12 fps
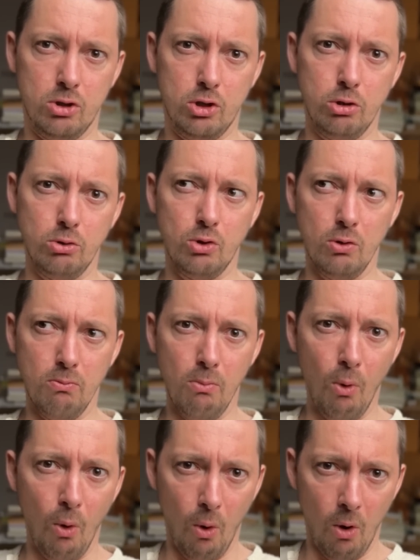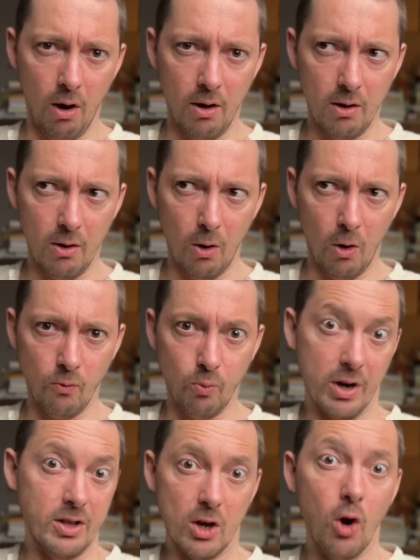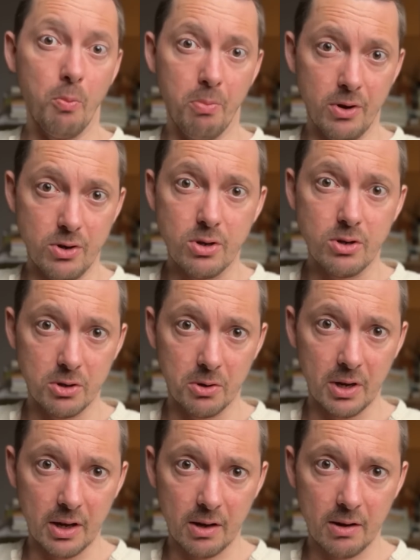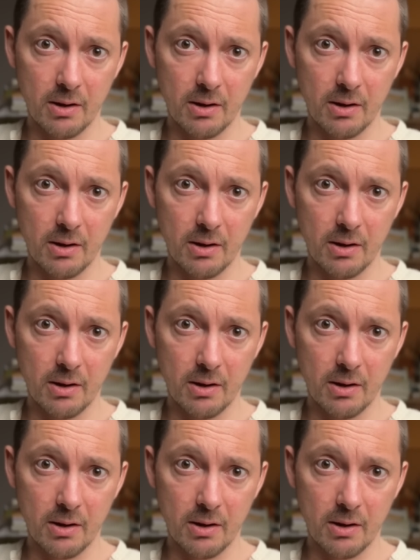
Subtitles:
to do more of what it's open to doing.